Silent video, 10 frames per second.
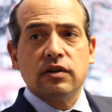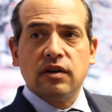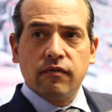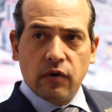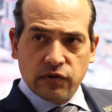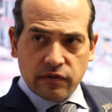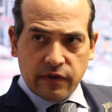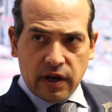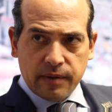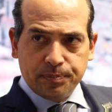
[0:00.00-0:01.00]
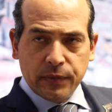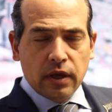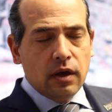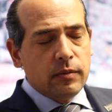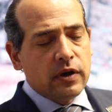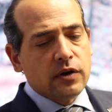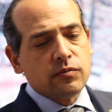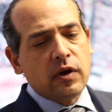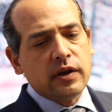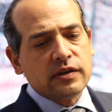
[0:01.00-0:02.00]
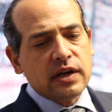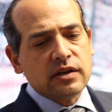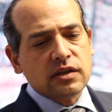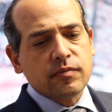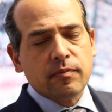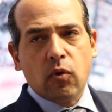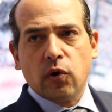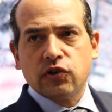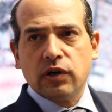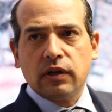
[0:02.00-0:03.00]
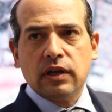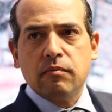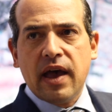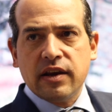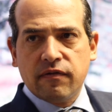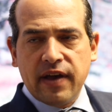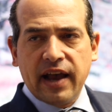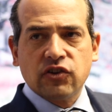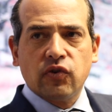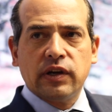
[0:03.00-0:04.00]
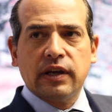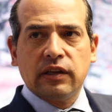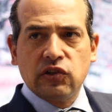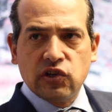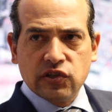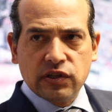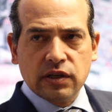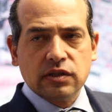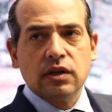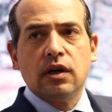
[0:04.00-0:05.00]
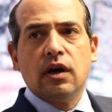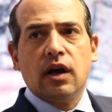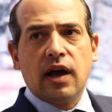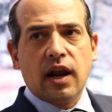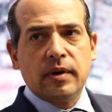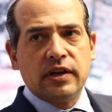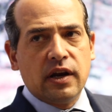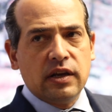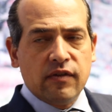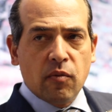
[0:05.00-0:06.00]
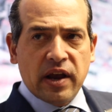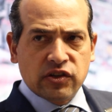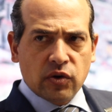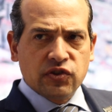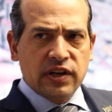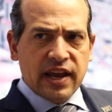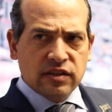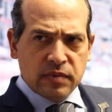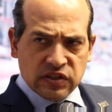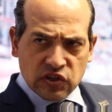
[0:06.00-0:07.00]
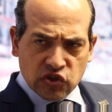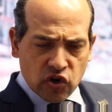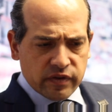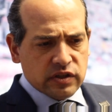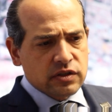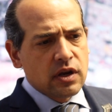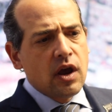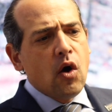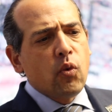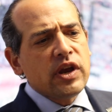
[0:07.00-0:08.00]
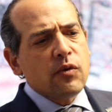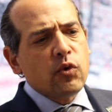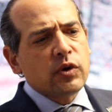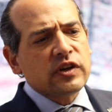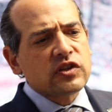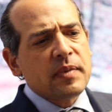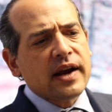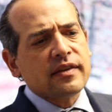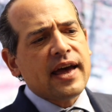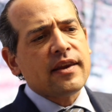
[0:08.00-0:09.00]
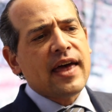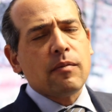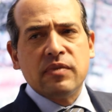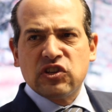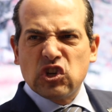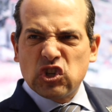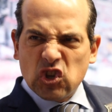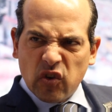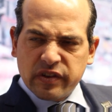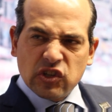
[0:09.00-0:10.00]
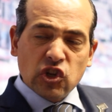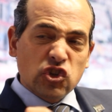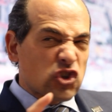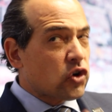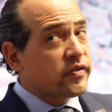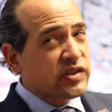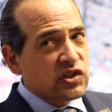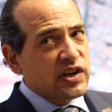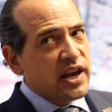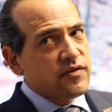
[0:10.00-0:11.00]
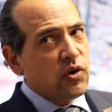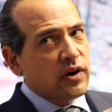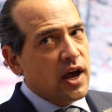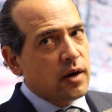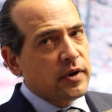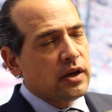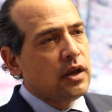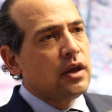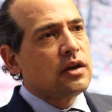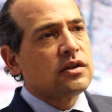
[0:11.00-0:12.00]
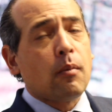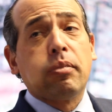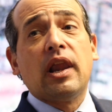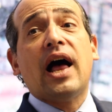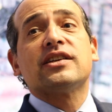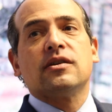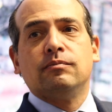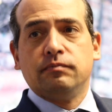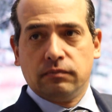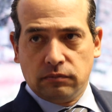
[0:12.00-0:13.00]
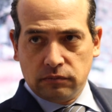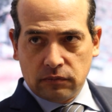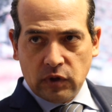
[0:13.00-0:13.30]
but diversify. Because it's a disproportionately manufacturing and logistics economy today. Even though Mexico City has business services, we would expect that business services, the services side of your economy, to blossom